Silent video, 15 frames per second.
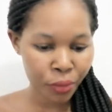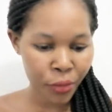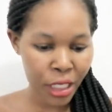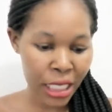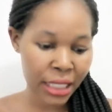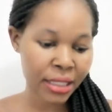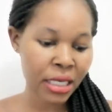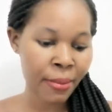
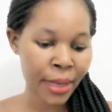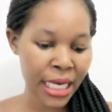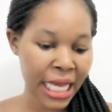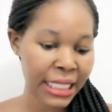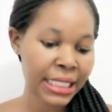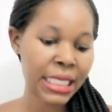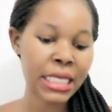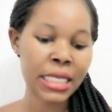Yes, number
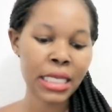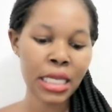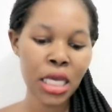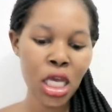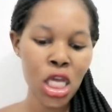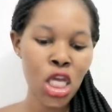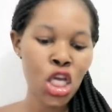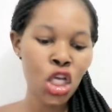19.
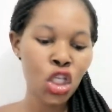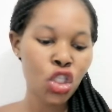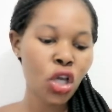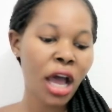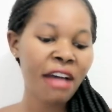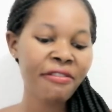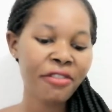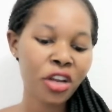So
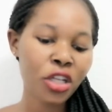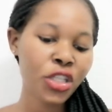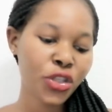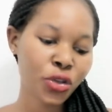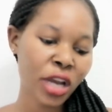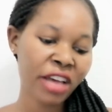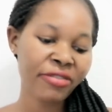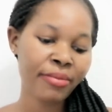I've learned to
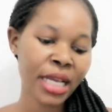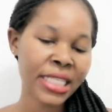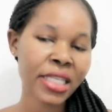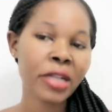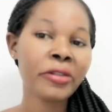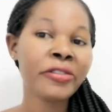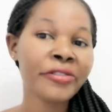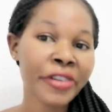love
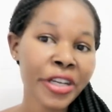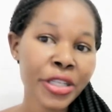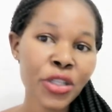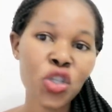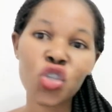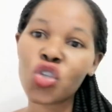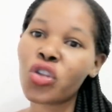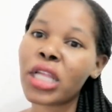myself first
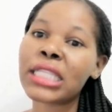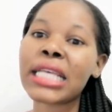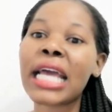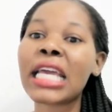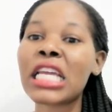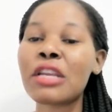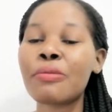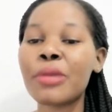so that I
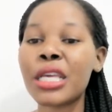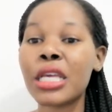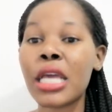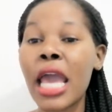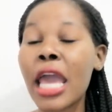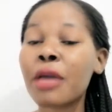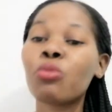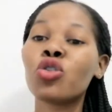can be
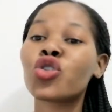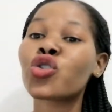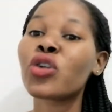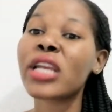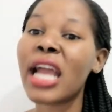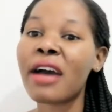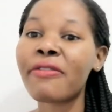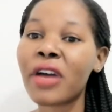able to
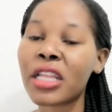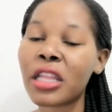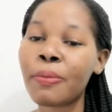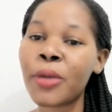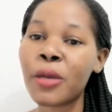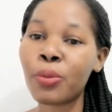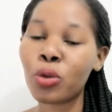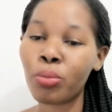love other
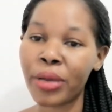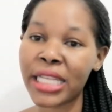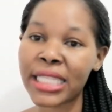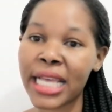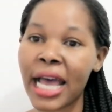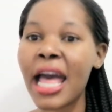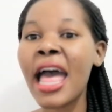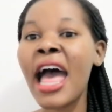people better.
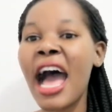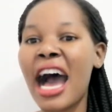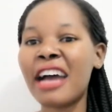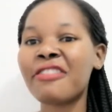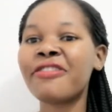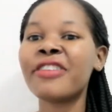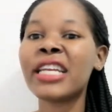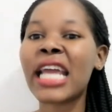I
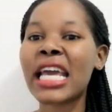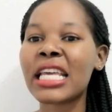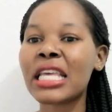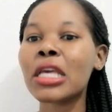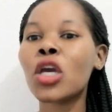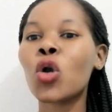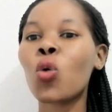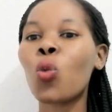feel like
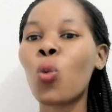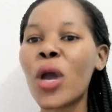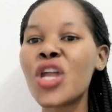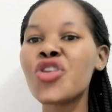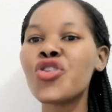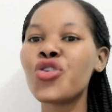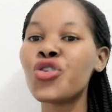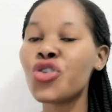
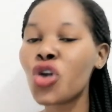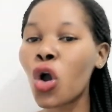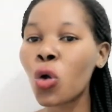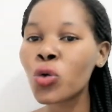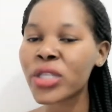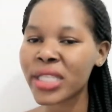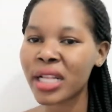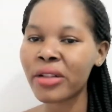when you know
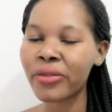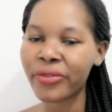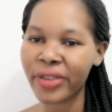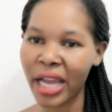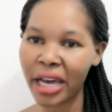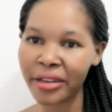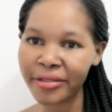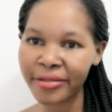
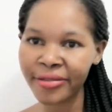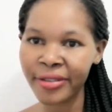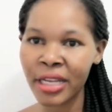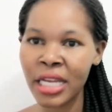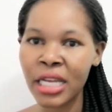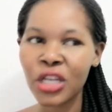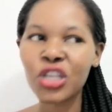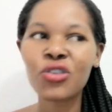self-love,
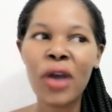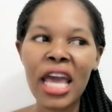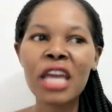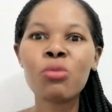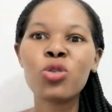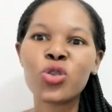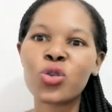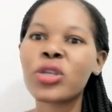you are
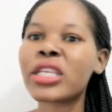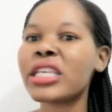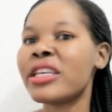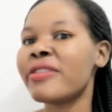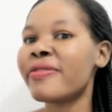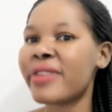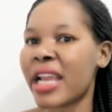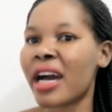able to
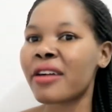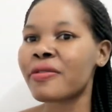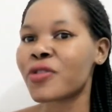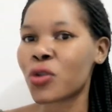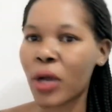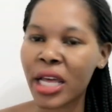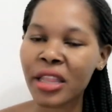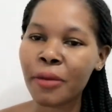give love
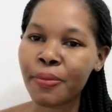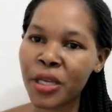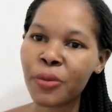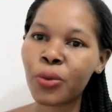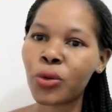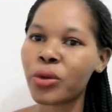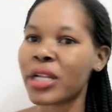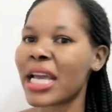to other
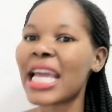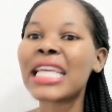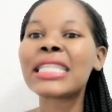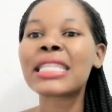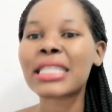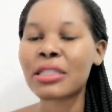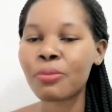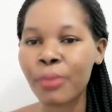people.
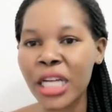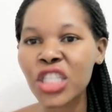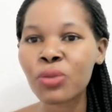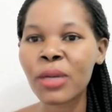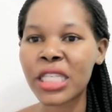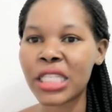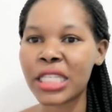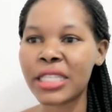It's much,
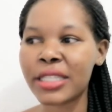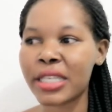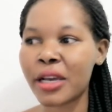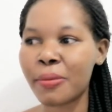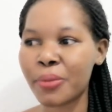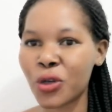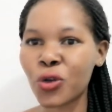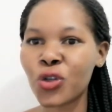much easier
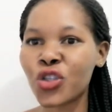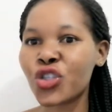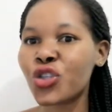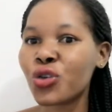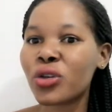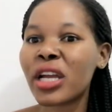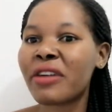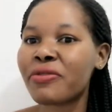because
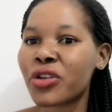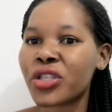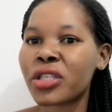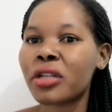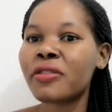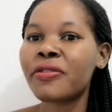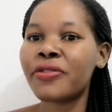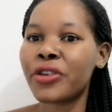you love
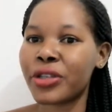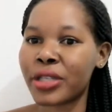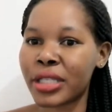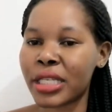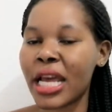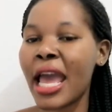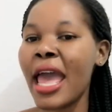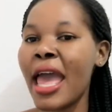yourself
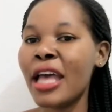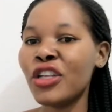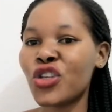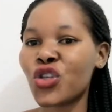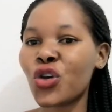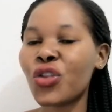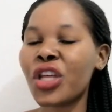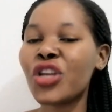first.
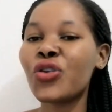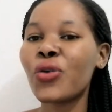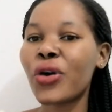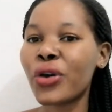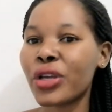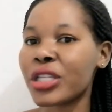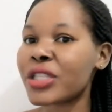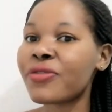So then
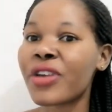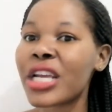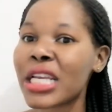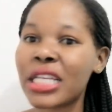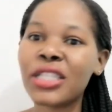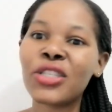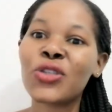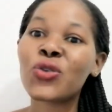it's very
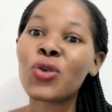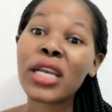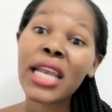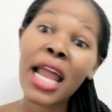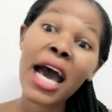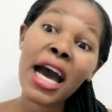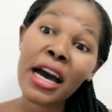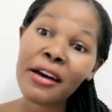easy to
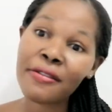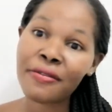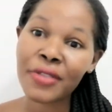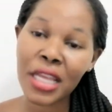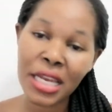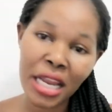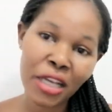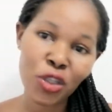love
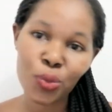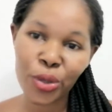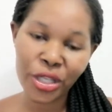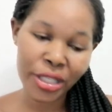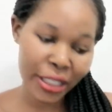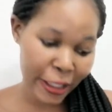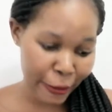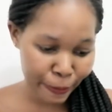the next
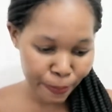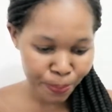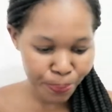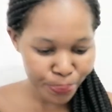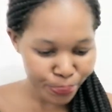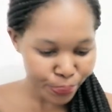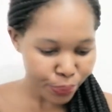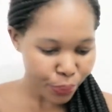person.
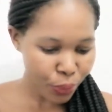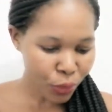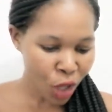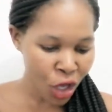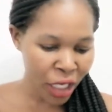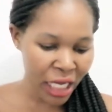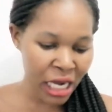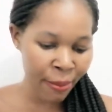
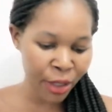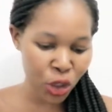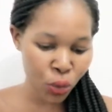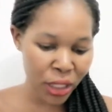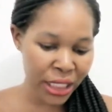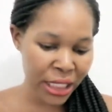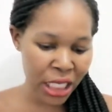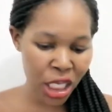Okay, number
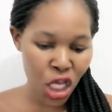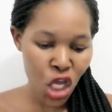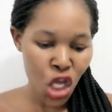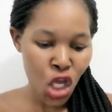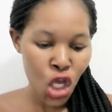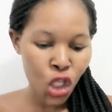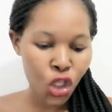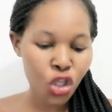20,
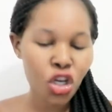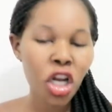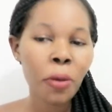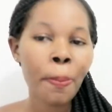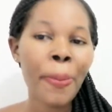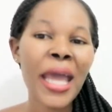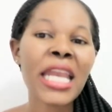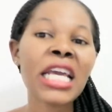do
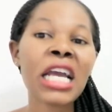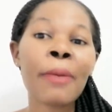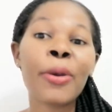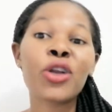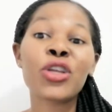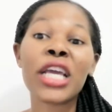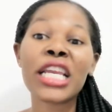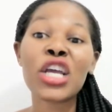not panic
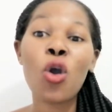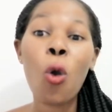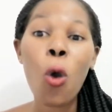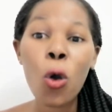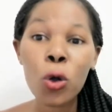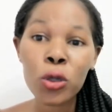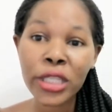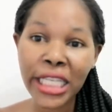about getting
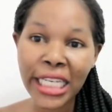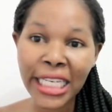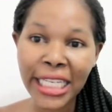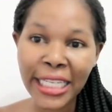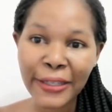older.